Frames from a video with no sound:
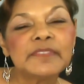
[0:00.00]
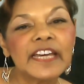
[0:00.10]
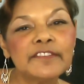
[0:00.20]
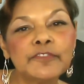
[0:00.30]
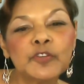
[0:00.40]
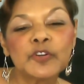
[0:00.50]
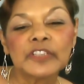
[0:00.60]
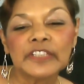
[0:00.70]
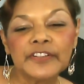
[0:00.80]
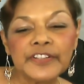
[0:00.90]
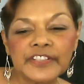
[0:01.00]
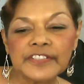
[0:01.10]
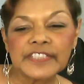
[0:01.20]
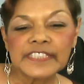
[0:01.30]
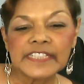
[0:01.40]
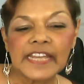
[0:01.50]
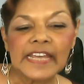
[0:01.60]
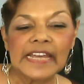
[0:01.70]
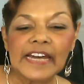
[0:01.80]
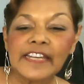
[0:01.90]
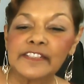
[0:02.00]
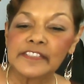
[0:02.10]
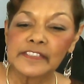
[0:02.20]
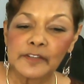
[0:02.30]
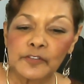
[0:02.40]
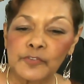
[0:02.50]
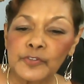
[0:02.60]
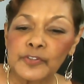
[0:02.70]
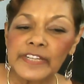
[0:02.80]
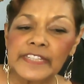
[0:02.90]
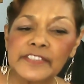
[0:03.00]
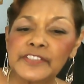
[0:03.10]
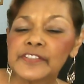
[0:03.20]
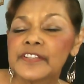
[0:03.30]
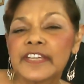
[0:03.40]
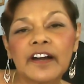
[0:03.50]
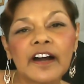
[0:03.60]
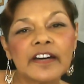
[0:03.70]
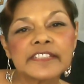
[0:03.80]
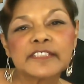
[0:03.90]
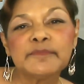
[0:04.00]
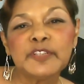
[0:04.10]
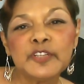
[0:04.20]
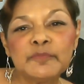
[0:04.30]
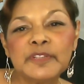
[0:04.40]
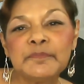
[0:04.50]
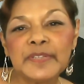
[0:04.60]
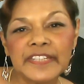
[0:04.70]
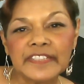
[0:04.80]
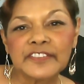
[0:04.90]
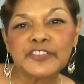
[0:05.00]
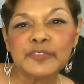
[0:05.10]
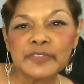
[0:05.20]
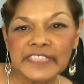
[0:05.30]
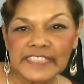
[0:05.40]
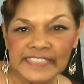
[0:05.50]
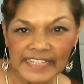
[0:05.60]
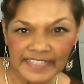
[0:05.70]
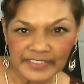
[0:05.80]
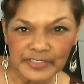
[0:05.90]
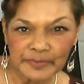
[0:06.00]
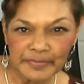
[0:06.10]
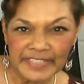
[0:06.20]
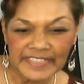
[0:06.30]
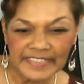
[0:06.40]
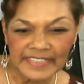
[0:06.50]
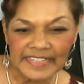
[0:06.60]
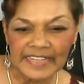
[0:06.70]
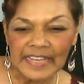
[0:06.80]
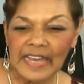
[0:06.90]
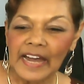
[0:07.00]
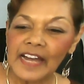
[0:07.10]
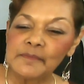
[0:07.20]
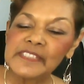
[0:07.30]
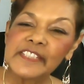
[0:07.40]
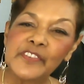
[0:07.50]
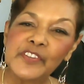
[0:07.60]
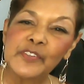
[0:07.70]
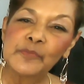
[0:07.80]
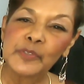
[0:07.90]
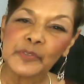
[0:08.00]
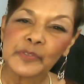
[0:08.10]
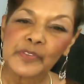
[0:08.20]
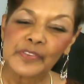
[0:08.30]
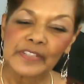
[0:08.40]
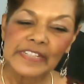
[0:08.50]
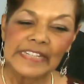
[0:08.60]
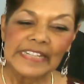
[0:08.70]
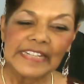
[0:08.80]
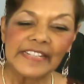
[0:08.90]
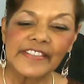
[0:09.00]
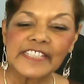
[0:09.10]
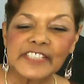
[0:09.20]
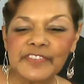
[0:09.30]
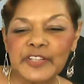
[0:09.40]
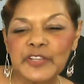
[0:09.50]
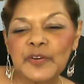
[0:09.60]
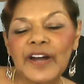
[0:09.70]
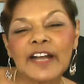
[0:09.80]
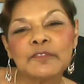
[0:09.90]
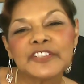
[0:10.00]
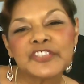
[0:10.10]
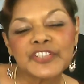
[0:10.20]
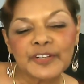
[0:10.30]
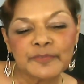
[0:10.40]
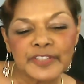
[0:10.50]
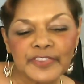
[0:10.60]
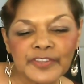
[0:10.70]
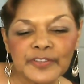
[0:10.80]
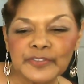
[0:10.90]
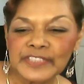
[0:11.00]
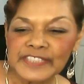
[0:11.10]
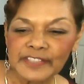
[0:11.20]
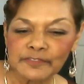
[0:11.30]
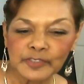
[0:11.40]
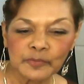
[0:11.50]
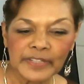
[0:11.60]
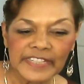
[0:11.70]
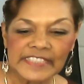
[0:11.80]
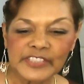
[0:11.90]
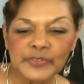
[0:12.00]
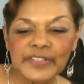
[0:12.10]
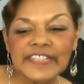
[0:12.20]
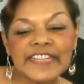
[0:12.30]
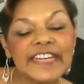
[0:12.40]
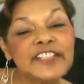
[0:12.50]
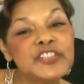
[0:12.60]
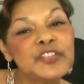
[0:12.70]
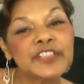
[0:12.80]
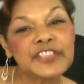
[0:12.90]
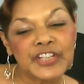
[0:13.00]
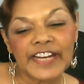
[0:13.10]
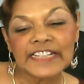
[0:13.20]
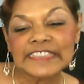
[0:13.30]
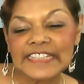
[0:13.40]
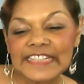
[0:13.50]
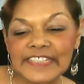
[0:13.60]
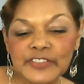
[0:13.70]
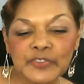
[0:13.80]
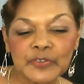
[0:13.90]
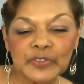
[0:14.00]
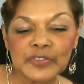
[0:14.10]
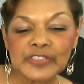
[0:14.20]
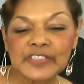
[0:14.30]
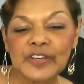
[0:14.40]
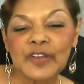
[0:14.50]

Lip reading: lifelong learners, and grow into the awesome human beings you were designed to be. I'm Cynthia Ruth. In this video, I will share with you several ways to engage your child indoors.